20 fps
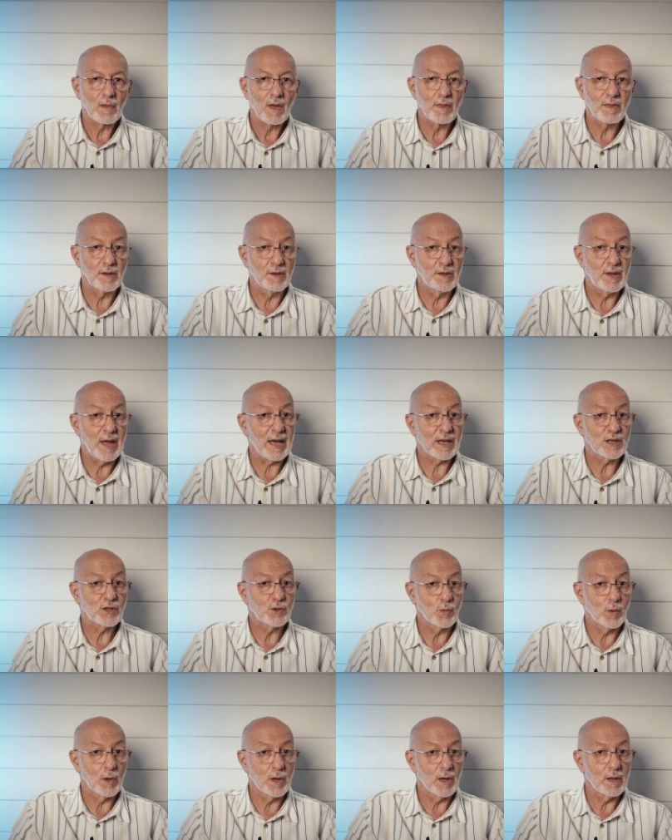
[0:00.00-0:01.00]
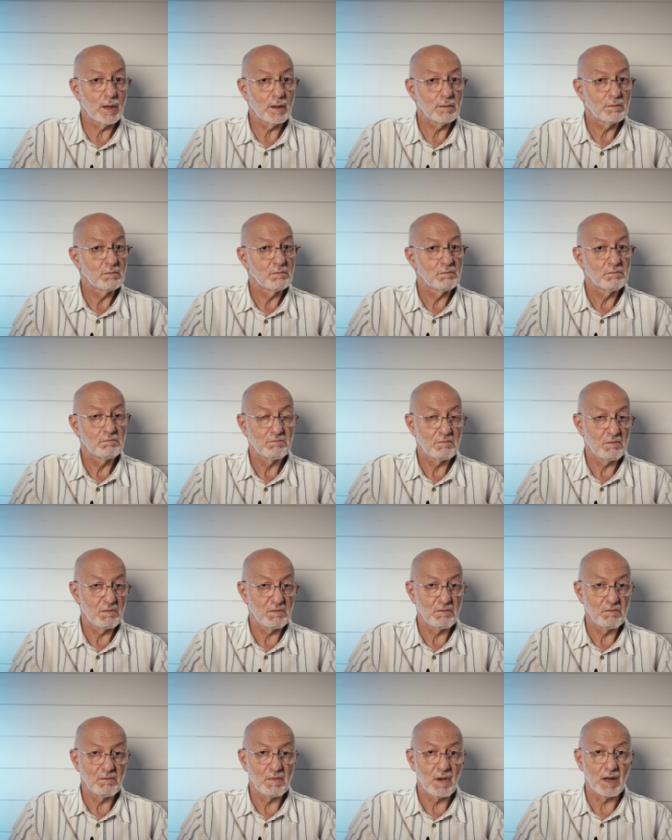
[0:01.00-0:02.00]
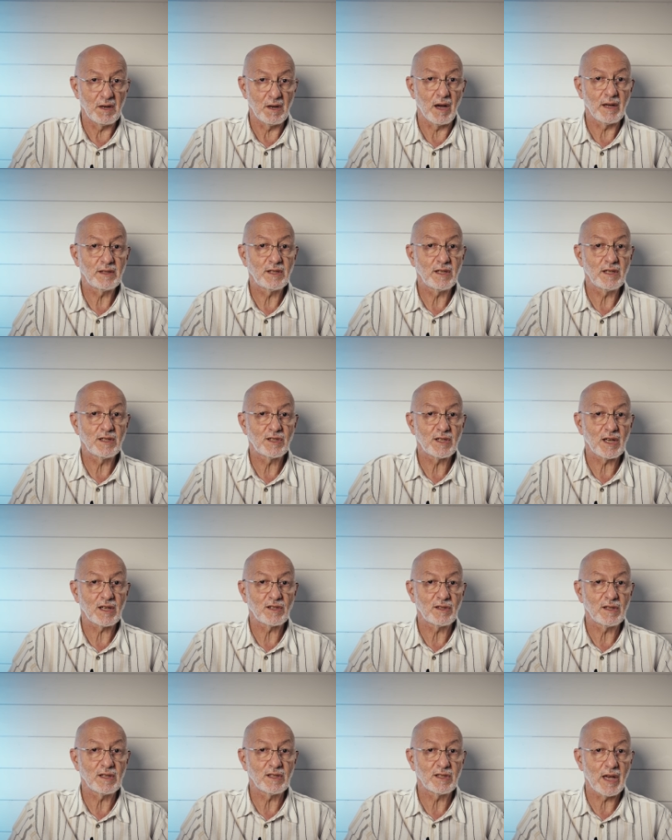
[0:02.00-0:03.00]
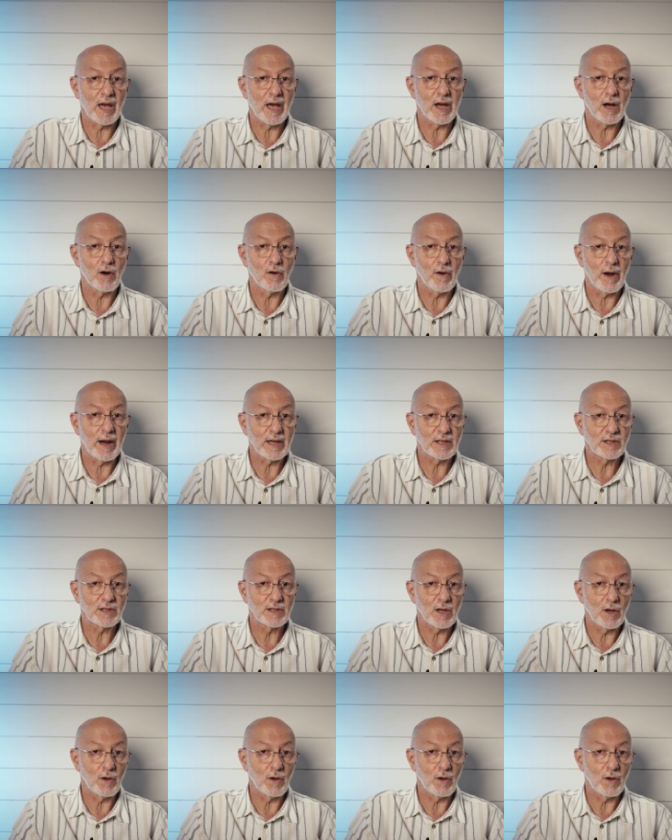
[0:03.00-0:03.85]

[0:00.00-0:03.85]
The decks were a 1960s ARX,